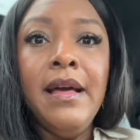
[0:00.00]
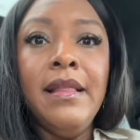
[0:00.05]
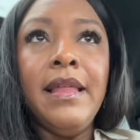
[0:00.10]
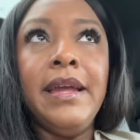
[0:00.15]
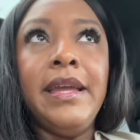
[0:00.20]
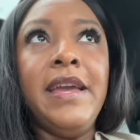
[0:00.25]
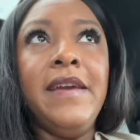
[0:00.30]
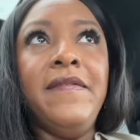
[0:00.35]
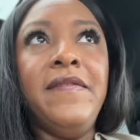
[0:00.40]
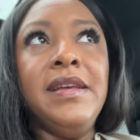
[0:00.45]

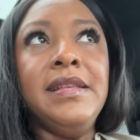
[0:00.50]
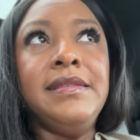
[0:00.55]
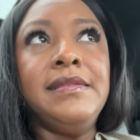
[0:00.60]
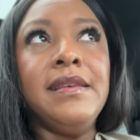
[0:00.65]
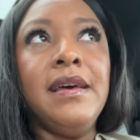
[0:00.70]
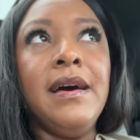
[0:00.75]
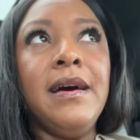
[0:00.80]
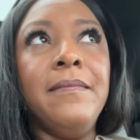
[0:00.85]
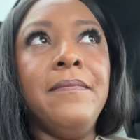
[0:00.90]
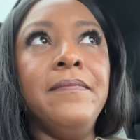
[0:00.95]
Like if it's
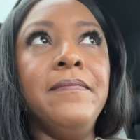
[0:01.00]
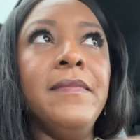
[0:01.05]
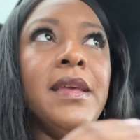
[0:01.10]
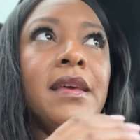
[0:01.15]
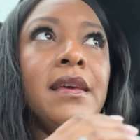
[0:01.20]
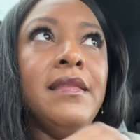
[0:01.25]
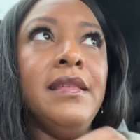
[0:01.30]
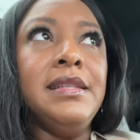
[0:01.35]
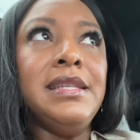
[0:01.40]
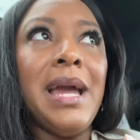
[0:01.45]

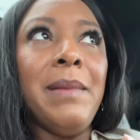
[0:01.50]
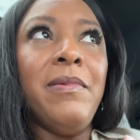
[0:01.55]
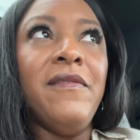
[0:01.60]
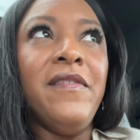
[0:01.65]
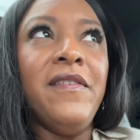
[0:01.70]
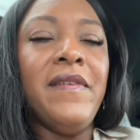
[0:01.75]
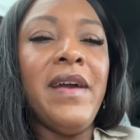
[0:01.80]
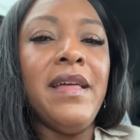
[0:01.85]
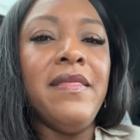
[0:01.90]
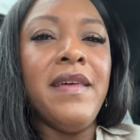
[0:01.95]
the type of
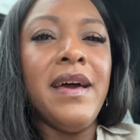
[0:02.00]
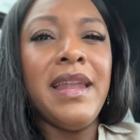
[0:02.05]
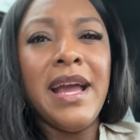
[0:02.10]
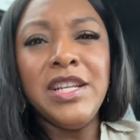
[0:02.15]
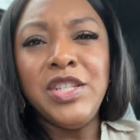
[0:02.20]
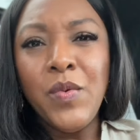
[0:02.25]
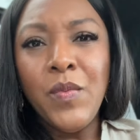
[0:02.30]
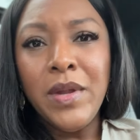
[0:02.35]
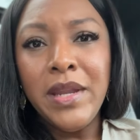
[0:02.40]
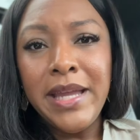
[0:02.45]
event that I
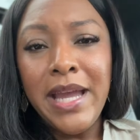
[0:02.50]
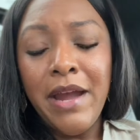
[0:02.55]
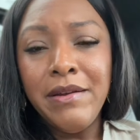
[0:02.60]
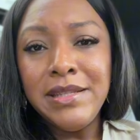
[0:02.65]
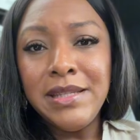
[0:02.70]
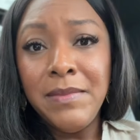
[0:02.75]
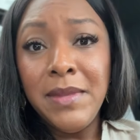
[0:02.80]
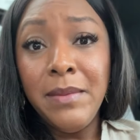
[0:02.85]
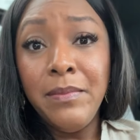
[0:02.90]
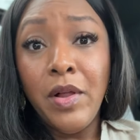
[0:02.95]
don't want to carry
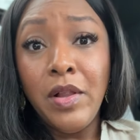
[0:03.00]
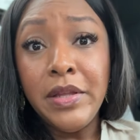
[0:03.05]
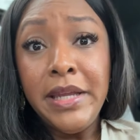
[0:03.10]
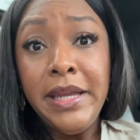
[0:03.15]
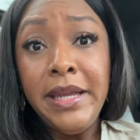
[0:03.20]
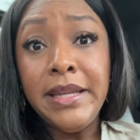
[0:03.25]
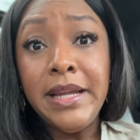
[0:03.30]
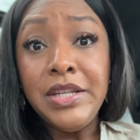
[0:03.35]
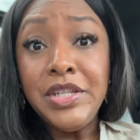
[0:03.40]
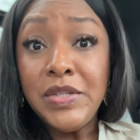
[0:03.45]
something
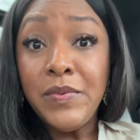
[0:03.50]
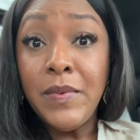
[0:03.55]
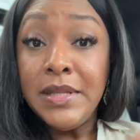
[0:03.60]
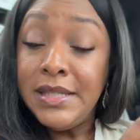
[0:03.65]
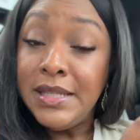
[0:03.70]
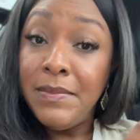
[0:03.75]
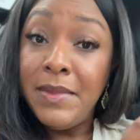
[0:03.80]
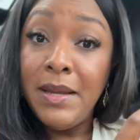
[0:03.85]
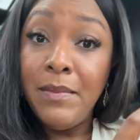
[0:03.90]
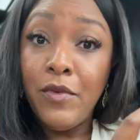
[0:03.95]
bulky and I just want
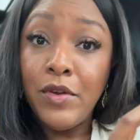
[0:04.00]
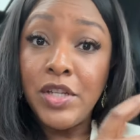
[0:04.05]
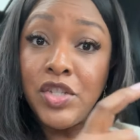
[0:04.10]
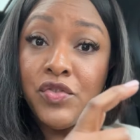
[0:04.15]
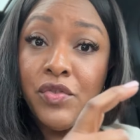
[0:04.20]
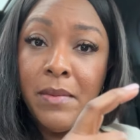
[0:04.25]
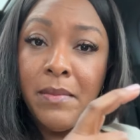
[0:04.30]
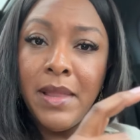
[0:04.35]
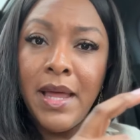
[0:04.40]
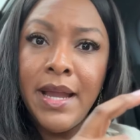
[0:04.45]
something more
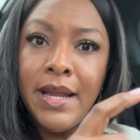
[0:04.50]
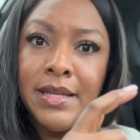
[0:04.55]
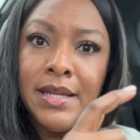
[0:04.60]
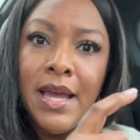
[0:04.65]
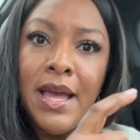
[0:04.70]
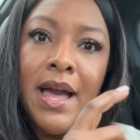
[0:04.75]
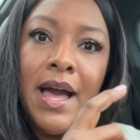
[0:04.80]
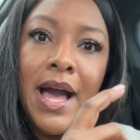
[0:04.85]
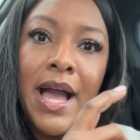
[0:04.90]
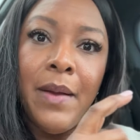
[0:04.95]
streamlined,
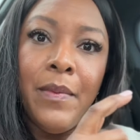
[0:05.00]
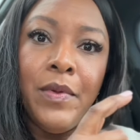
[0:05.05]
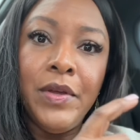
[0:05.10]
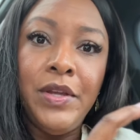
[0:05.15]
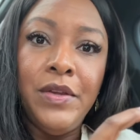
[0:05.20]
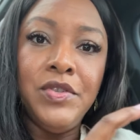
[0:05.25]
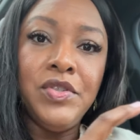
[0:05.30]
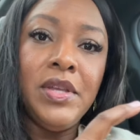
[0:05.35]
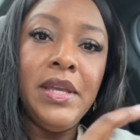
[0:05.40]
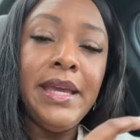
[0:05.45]
I will
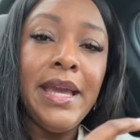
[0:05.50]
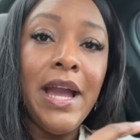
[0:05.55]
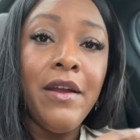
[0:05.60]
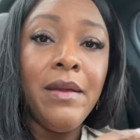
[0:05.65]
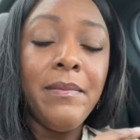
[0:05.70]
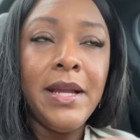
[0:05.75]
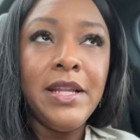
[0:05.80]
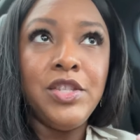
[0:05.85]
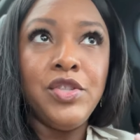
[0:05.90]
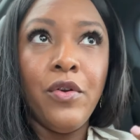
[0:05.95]
usually
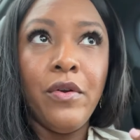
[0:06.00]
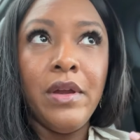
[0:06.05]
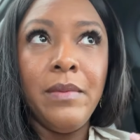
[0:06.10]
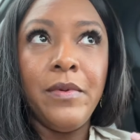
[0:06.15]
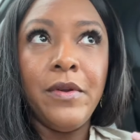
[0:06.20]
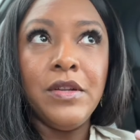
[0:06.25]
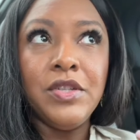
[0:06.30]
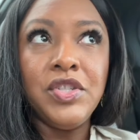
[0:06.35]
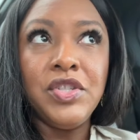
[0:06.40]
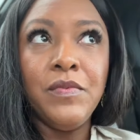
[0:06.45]
carry my Tory
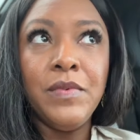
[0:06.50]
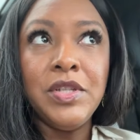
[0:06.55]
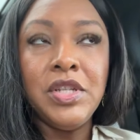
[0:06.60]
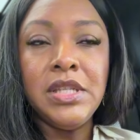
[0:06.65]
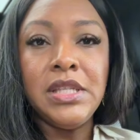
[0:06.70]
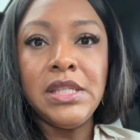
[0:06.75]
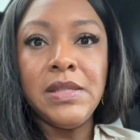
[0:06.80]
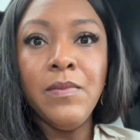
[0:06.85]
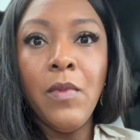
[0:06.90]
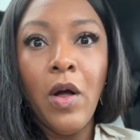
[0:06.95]
Burch, which
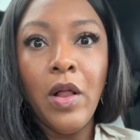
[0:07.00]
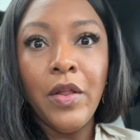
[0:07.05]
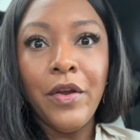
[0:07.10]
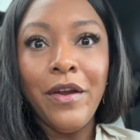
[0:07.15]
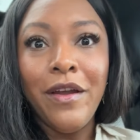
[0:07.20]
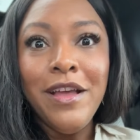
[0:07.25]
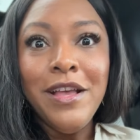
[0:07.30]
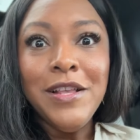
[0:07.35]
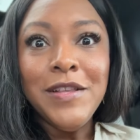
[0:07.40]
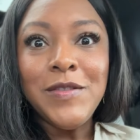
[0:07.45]
is
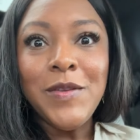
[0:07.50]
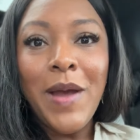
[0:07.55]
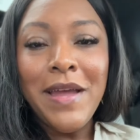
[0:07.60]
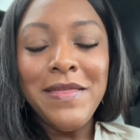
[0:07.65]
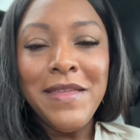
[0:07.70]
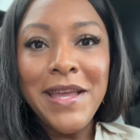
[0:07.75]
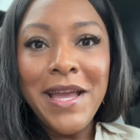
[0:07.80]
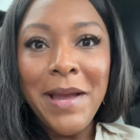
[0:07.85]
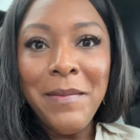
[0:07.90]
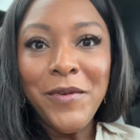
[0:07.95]
smaller. So I
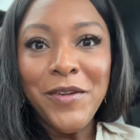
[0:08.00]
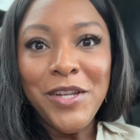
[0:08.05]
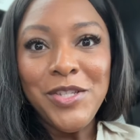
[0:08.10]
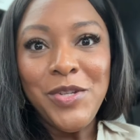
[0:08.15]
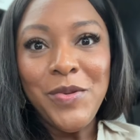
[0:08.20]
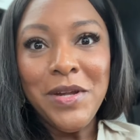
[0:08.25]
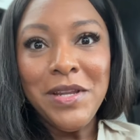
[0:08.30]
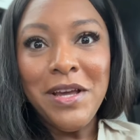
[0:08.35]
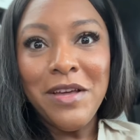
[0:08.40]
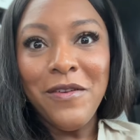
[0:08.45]
think I'm going to
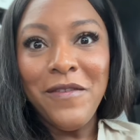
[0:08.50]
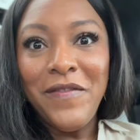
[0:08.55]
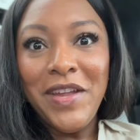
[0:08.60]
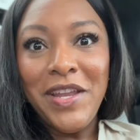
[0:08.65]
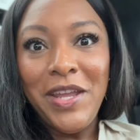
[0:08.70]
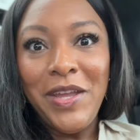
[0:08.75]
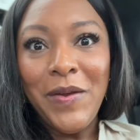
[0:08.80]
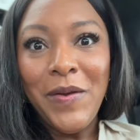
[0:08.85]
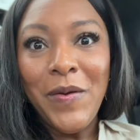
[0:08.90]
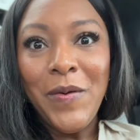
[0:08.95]
do another
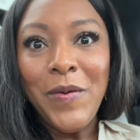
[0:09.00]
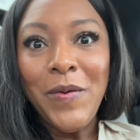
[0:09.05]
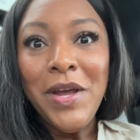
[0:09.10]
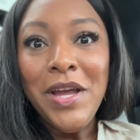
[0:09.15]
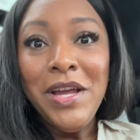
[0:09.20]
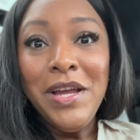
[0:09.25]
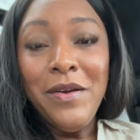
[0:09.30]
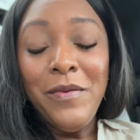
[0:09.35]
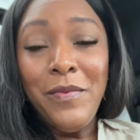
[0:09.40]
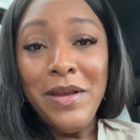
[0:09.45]
video
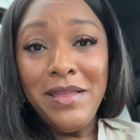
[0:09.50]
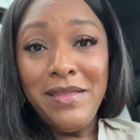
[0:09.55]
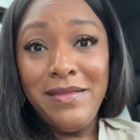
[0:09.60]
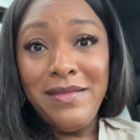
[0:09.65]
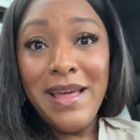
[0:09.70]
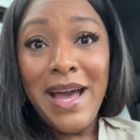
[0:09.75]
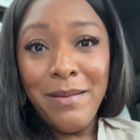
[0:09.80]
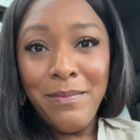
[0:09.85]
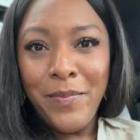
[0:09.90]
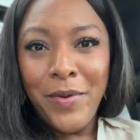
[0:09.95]
with
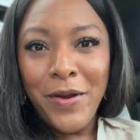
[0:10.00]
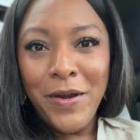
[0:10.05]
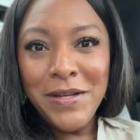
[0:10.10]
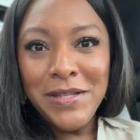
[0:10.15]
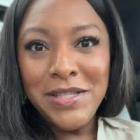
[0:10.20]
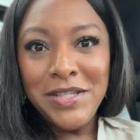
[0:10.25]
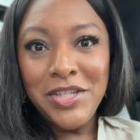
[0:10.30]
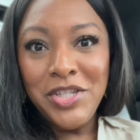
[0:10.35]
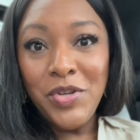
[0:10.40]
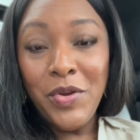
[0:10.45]
that
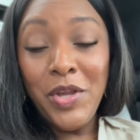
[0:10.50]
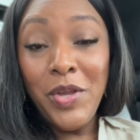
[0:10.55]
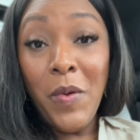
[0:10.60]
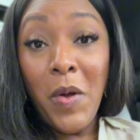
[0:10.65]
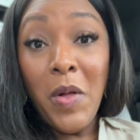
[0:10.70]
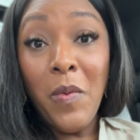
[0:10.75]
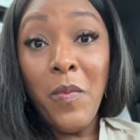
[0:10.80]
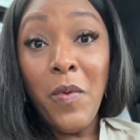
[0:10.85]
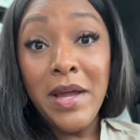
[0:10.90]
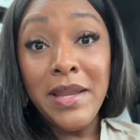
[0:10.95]
purse to show you
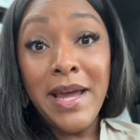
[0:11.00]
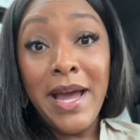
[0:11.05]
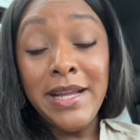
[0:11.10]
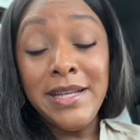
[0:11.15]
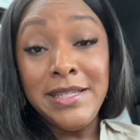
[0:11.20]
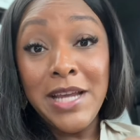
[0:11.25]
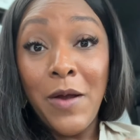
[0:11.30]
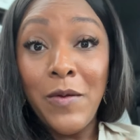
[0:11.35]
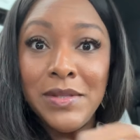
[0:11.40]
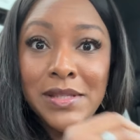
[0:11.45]
all what I
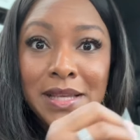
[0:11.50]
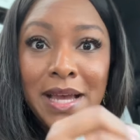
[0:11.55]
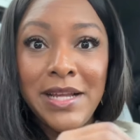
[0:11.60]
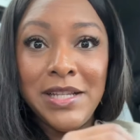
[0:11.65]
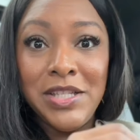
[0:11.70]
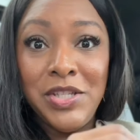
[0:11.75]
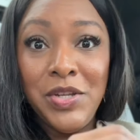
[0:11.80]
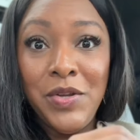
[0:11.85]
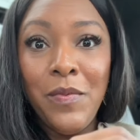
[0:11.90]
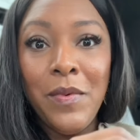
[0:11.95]

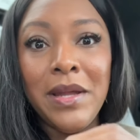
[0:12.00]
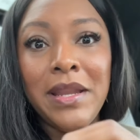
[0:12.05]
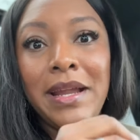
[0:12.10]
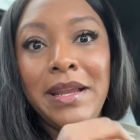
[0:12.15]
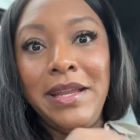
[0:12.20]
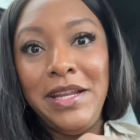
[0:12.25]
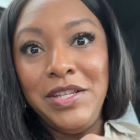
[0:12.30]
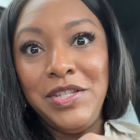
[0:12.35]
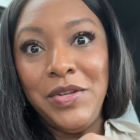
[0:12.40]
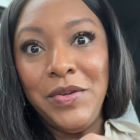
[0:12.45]
downsize to when I
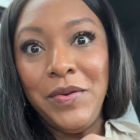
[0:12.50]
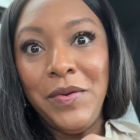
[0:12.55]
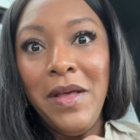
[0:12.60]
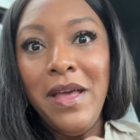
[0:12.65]
need to.